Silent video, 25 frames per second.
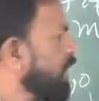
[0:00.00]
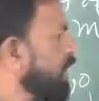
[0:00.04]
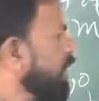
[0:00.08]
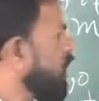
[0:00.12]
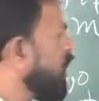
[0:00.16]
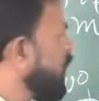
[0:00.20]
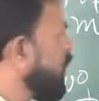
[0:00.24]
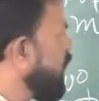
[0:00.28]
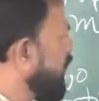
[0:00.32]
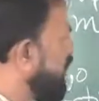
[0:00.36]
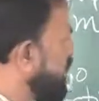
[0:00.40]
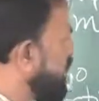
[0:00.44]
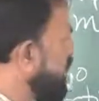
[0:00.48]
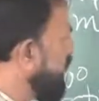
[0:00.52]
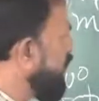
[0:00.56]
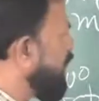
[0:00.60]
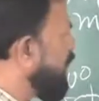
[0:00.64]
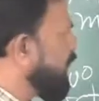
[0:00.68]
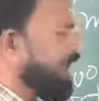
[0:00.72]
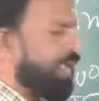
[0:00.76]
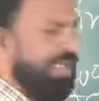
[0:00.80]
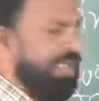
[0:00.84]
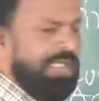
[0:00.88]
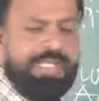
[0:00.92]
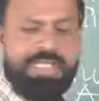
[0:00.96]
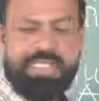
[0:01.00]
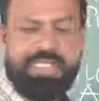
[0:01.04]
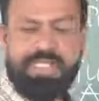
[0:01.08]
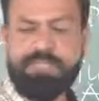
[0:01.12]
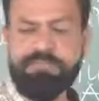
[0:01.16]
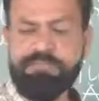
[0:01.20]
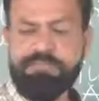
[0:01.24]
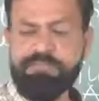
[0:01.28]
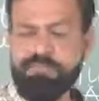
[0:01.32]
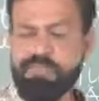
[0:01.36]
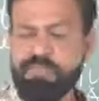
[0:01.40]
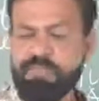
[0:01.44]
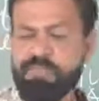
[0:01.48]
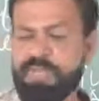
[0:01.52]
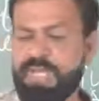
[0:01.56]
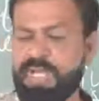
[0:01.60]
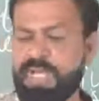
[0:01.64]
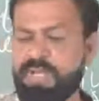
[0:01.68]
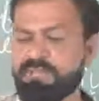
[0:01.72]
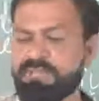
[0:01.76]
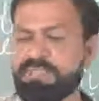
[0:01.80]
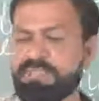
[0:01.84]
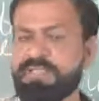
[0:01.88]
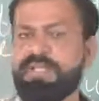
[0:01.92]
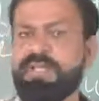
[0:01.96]
So here again we
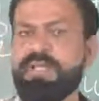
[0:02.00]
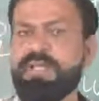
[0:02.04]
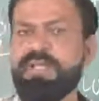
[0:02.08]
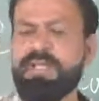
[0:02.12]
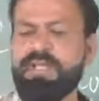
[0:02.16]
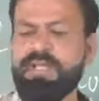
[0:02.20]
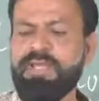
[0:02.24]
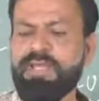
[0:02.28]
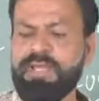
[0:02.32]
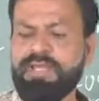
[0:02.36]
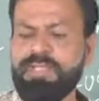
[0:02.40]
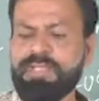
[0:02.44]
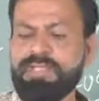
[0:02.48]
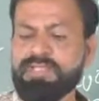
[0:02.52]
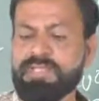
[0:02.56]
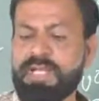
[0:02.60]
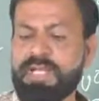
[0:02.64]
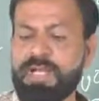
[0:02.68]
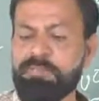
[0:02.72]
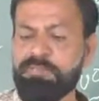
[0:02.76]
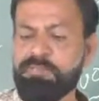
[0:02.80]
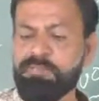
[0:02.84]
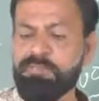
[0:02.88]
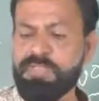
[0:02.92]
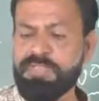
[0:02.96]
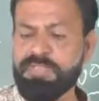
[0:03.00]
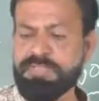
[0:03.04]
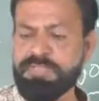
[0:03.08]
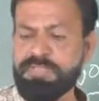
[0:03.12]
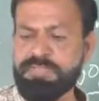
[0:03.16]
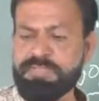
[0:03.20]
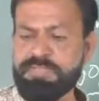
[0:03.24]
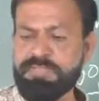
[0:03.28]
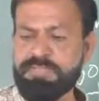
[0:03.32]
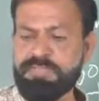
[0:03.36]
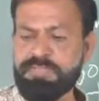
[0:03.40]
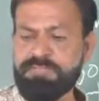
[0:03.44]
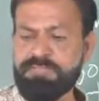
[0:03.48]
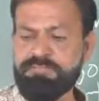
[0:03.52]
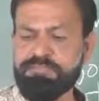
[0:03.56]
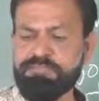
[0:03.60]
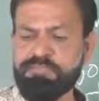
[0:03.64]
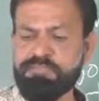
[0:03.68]
have the examples.